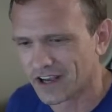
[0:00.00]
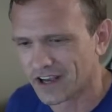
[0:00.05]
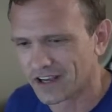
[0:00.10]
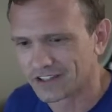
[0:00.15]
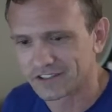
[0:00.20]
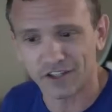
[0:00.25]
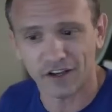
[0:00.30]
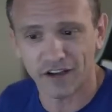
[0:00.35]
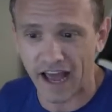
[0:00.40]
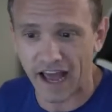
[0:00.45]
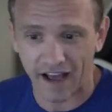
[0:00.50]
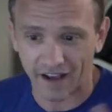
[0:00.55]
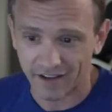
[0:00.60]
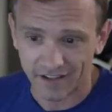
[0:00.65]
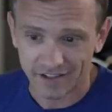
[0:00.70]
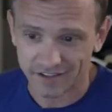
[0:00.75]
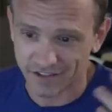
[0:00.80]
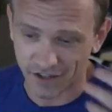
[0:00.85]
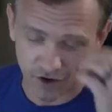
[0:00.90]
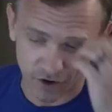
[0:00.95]
So yeah,
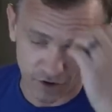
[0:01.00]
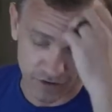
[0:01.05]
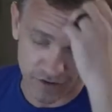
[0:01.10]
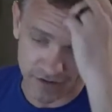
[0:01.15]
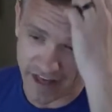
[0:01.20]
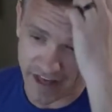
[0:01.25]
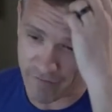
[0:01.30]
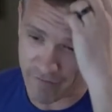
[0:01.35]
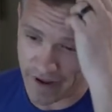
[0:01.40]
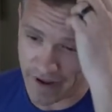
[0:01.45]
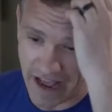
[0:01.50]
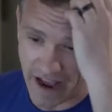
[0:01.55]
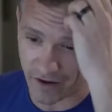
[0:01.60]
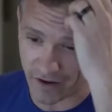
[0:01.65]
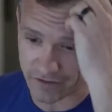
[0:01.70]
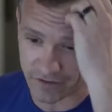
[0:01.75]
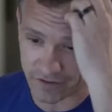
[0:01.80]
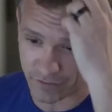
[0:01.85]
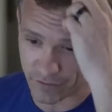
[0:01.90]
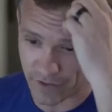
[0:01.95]
so they've been out
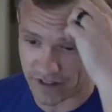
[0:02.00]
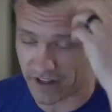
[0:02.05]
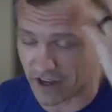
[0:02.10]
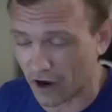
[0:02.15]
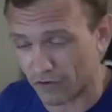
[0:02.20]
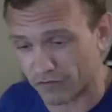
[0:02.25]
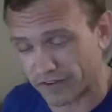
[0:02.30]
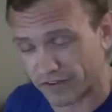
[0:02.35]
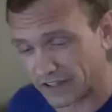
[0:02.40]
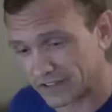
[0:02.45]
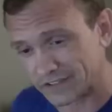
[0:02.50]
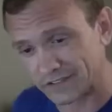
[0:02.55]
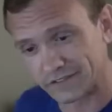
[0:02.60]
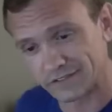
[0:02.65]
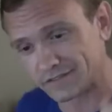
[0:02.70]
with COVID.